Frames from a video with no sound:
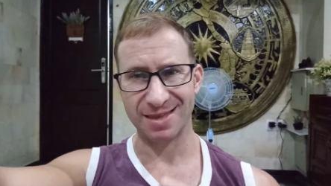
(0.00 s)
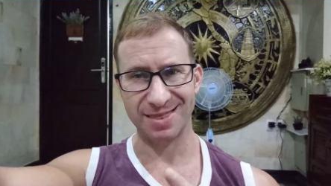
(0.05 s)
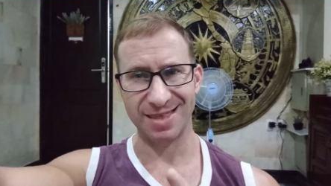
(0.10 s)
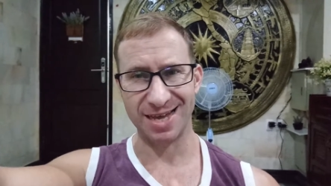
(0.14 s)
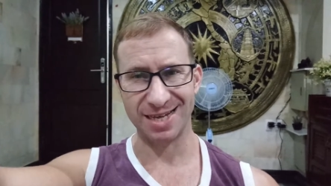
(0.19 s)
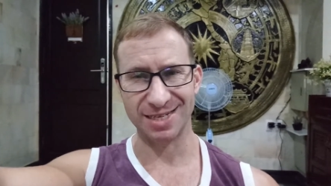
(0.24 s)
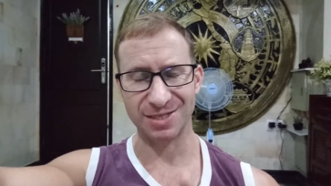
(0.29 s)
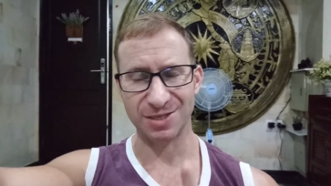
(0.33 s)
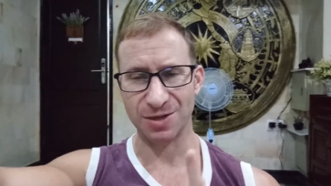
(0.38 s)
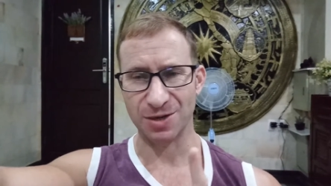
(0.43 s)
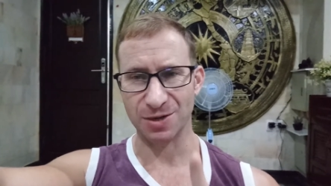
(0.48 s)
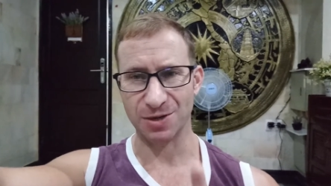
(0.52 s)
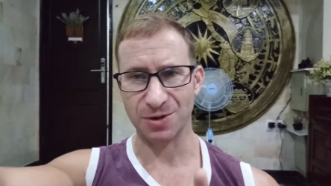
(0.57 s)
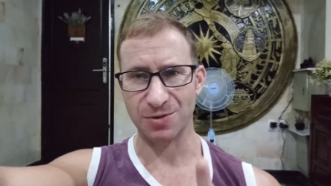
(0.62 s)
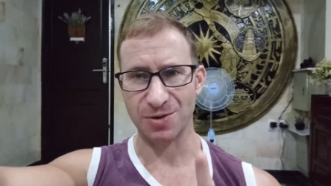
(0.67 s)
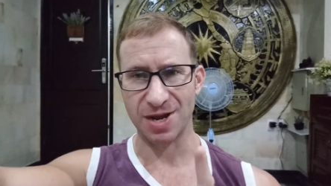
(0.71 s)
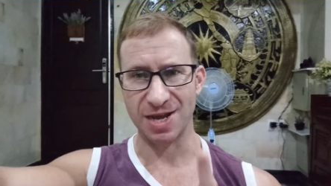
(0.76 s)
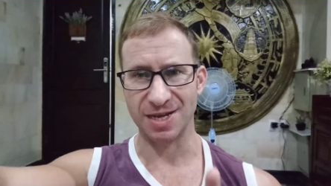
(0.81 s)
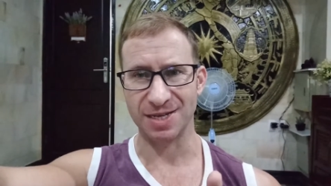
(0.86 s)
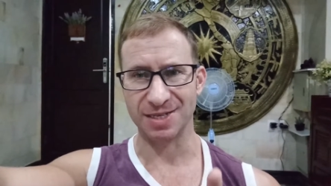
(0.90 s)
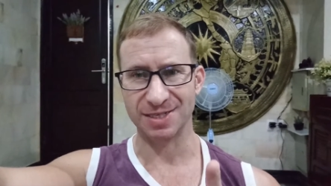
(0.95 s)
That's not
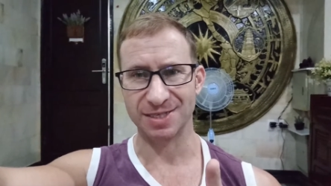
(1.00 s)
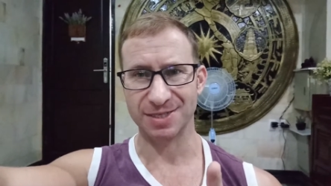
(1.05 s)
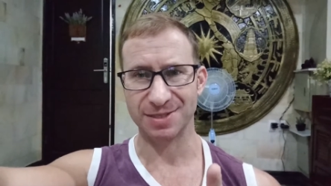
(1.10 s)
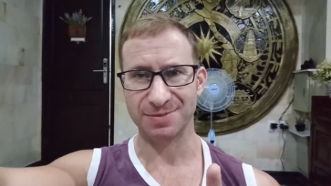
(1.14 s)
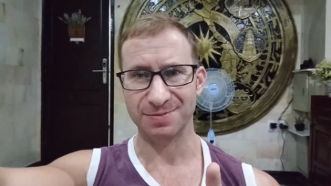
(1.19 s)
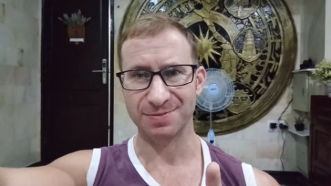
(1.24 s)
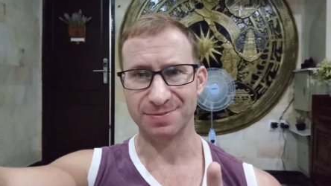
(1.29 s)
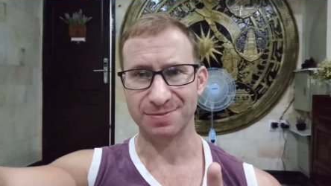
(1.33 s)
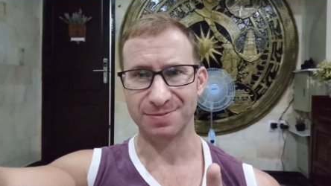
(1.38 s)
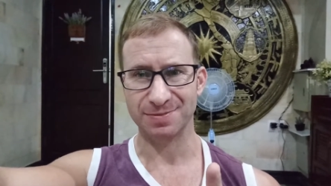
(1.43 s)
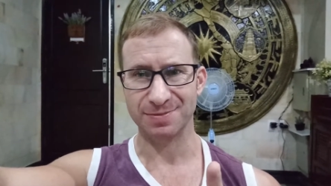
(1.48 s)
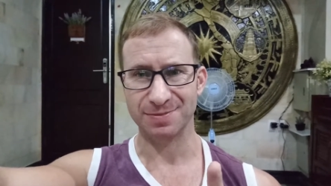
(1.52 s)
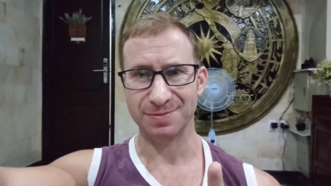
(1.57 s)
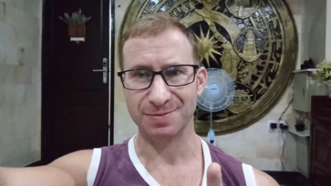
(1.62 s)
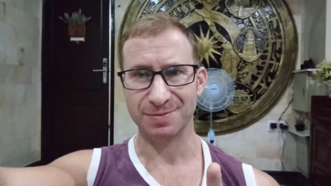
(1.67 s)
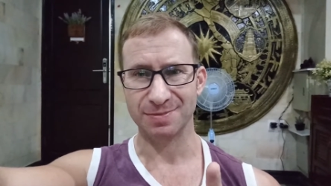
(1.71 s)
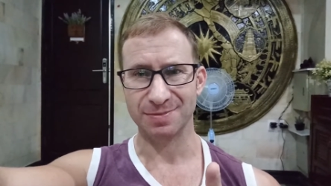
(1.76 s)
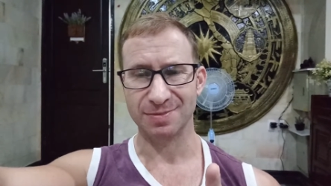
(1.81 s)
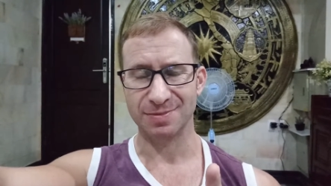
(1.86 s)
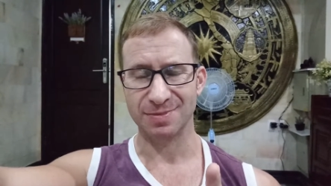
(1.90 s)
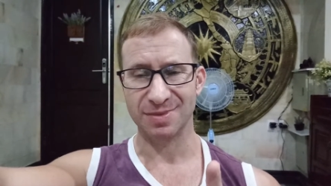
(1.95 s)
grace.
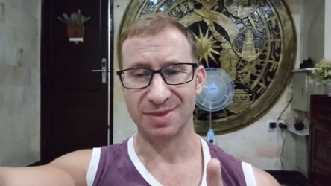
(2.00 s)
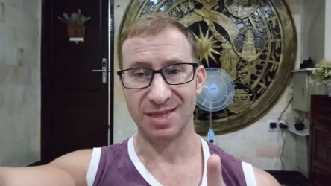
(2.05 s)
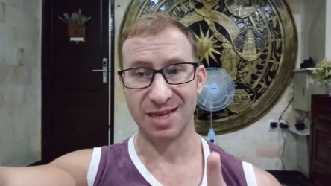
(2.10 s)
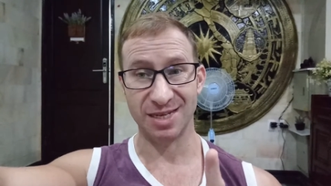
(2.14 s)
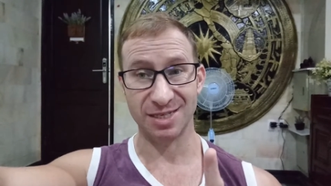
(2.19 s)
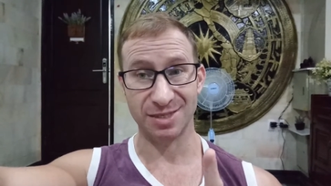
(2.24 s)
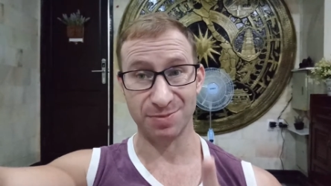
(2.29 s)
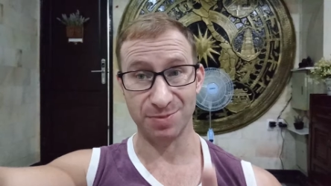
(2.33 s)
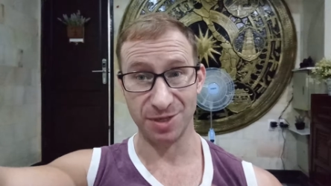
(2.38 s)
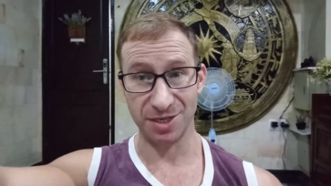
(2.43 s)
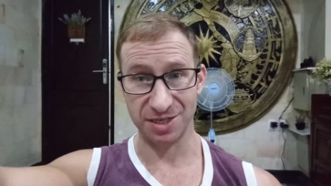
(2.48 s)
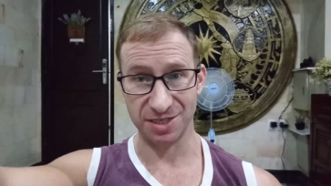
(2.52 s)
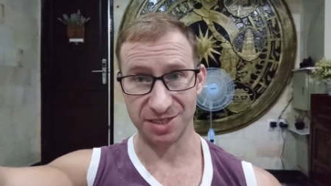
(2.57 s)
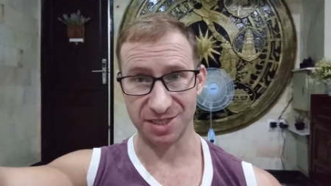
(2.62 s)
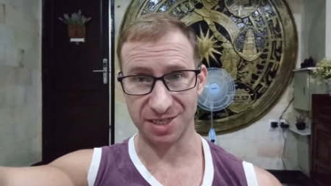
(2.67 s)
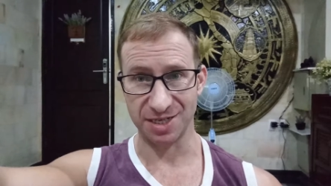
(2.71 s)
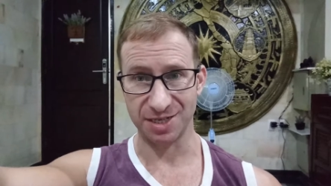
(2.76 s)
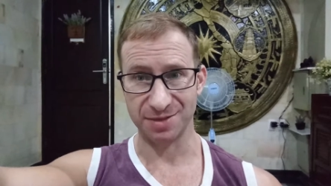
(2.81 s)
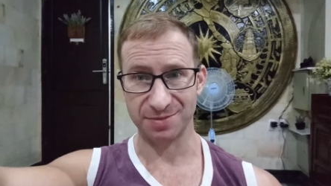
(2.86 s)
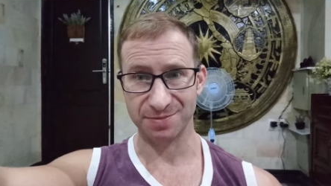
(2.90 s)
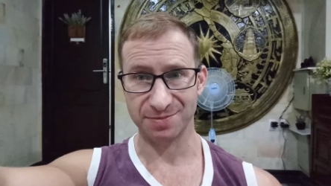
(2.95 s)
That's
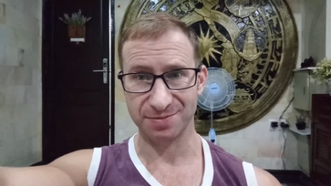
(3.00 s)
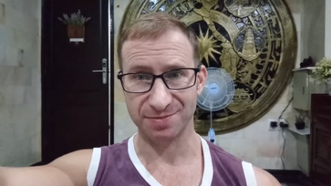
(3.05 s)
mercy.